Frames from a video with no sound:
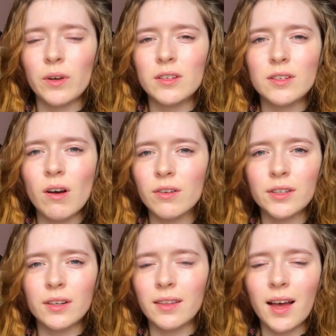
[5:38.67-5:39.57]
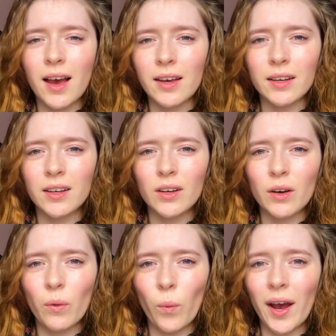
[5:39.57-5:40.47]
We don't like
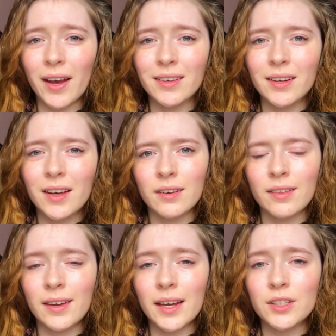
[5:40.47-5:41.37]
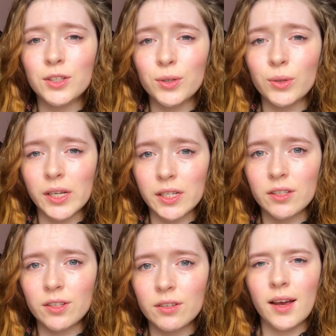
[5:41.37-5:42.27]
when they do
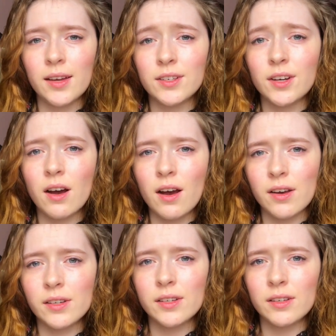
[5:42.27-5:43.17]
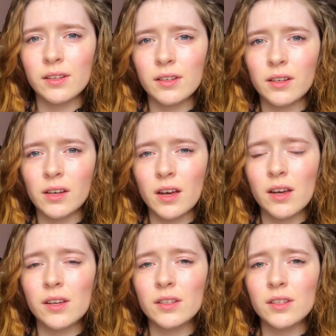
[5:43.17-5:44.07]
it. And guys,
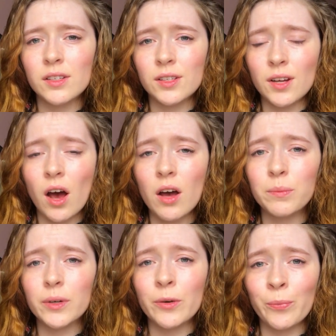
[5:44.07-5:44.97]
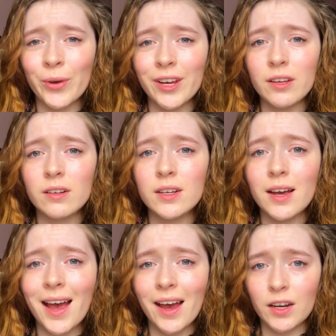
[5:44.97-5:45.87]
stop being
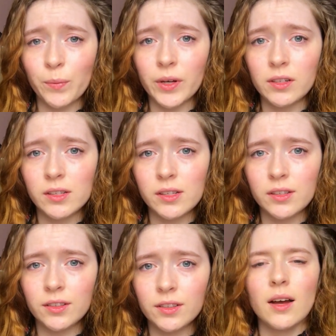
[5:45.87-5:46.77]
animals.